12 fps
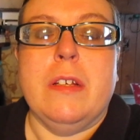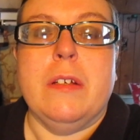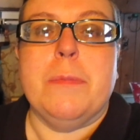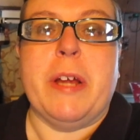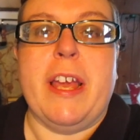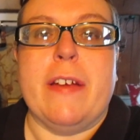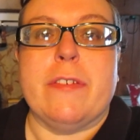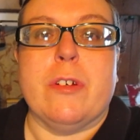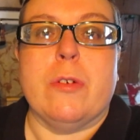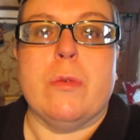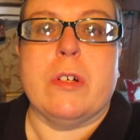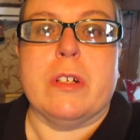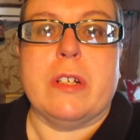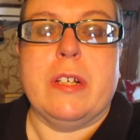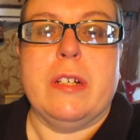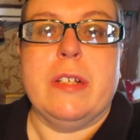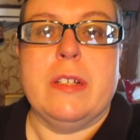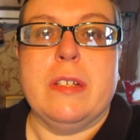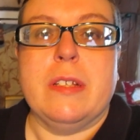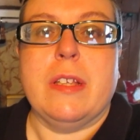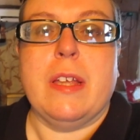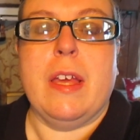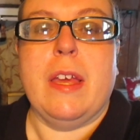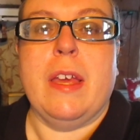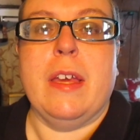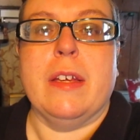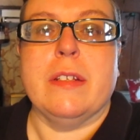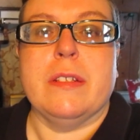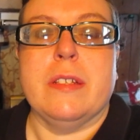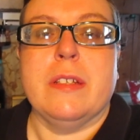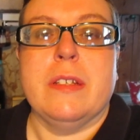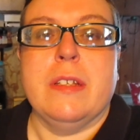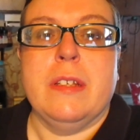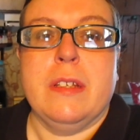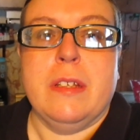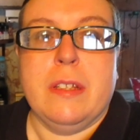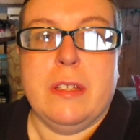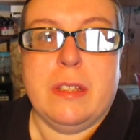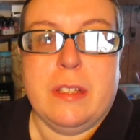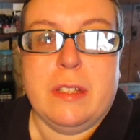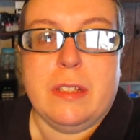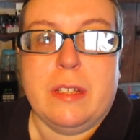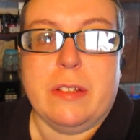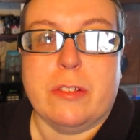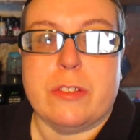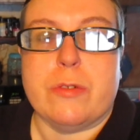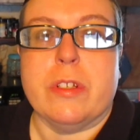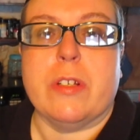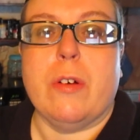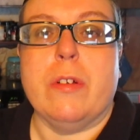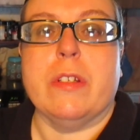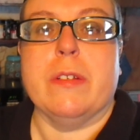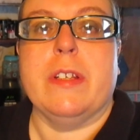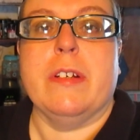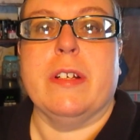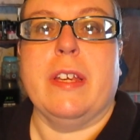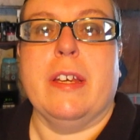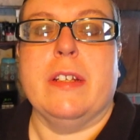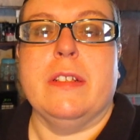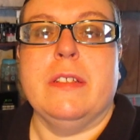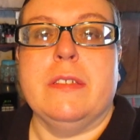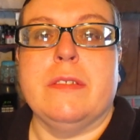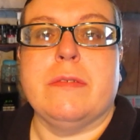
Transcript: But I have to go to work and it looks really cold out there again.